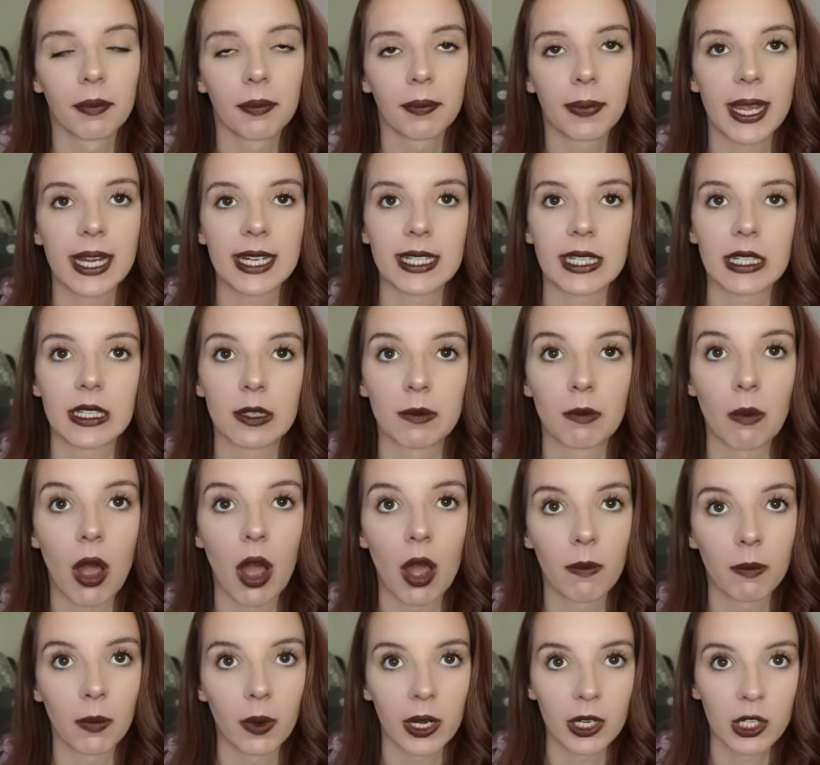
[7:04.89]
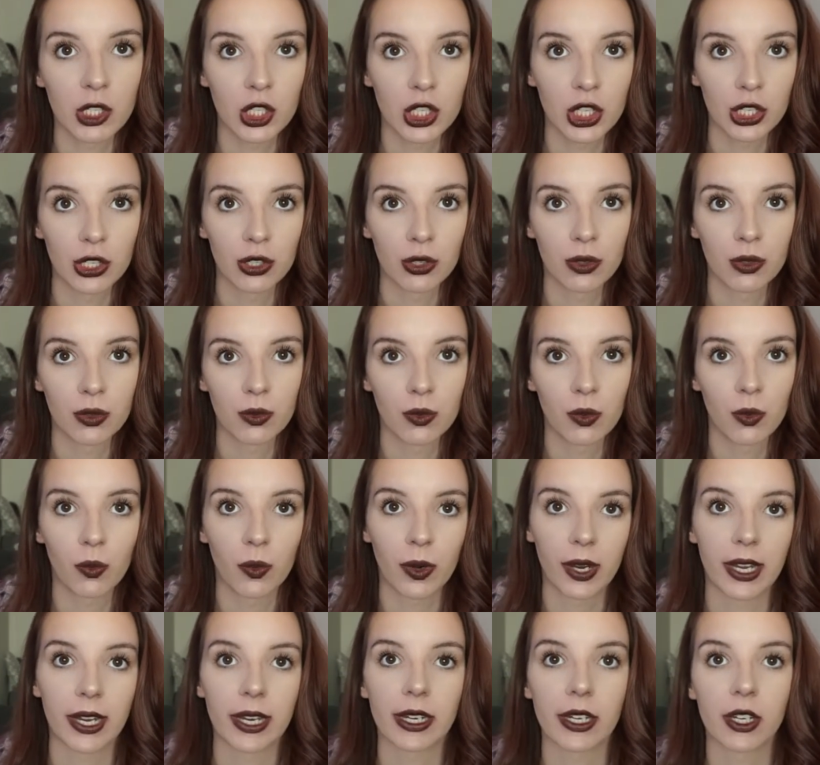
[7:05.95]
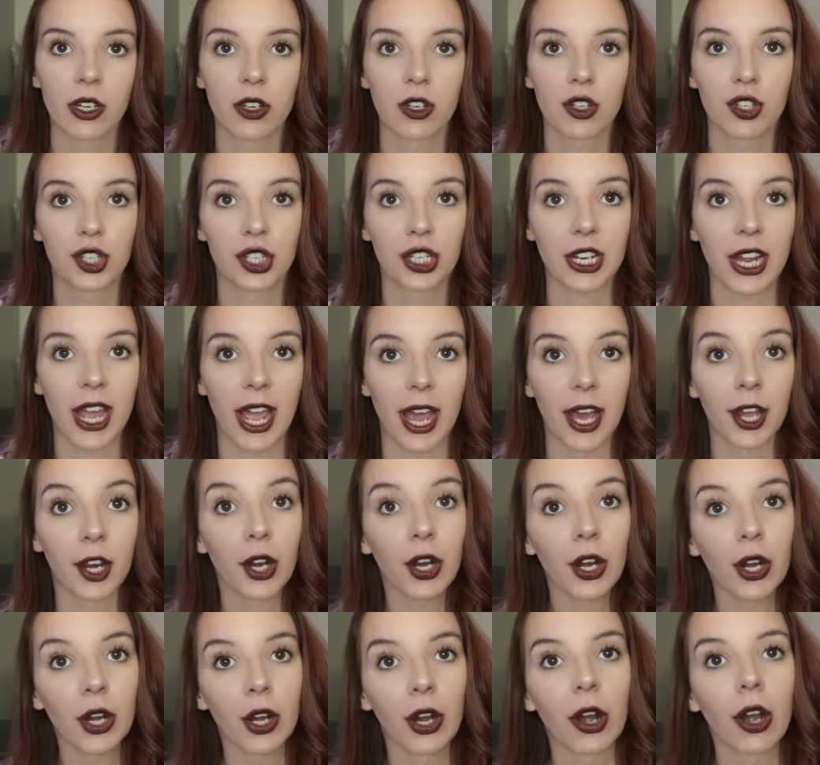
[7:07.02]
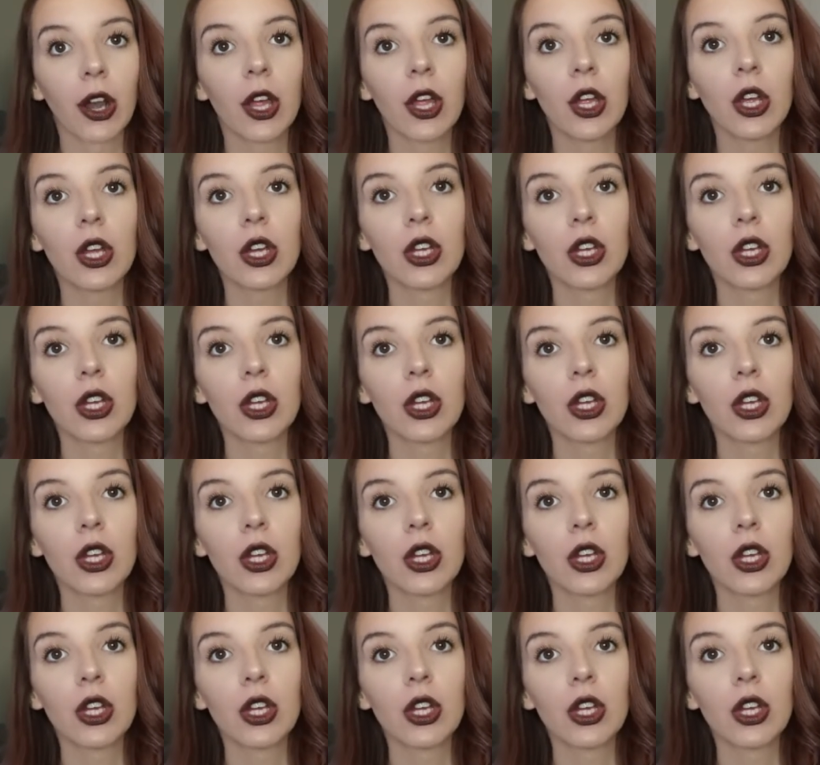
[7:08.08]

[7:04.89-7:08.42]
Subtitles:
Payson's mom went to when she had her.